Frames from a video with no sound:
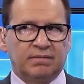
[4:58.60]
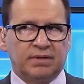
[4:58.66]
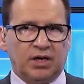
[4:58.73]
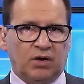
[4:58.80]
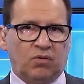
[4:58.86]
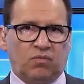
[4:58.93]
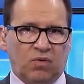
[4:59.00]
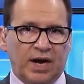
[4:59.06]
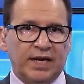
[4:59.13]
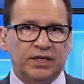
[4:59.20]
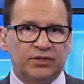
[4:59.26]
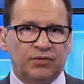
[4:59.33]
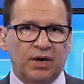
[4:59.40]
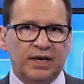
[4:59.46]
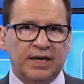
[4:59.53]
you know,
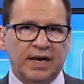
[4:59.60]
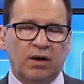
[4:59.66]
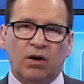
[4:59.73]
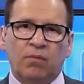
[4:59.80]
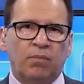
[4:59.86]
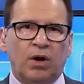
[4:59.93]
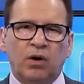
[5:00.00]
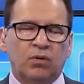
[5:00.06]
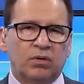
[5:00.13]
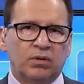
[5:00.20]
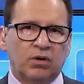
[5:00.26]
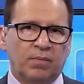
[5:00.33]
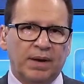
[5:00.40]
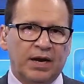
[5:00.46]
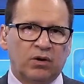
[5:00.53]
range right now,
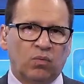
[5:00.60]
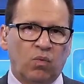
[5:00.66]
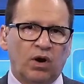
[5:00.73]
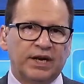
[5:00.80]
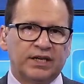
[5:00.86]
no matter what